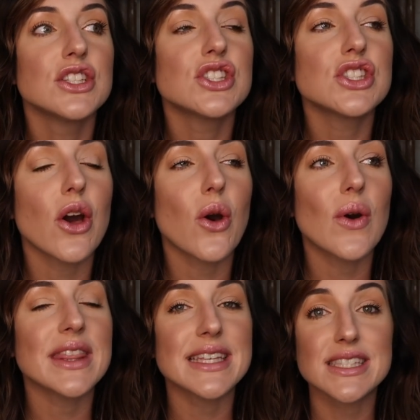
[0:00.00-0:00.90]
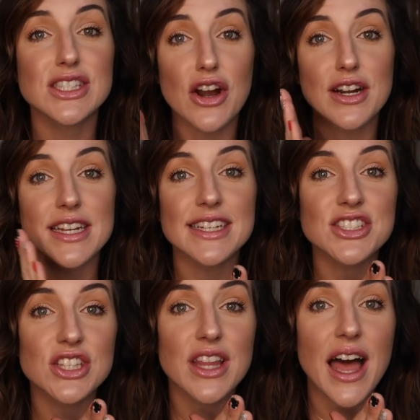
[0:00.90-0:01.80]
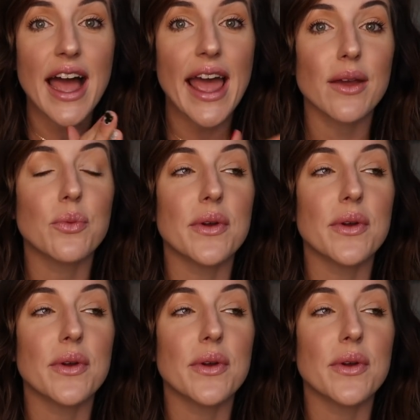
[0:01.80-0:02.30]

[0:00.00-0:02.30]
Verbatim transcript: So this started in July.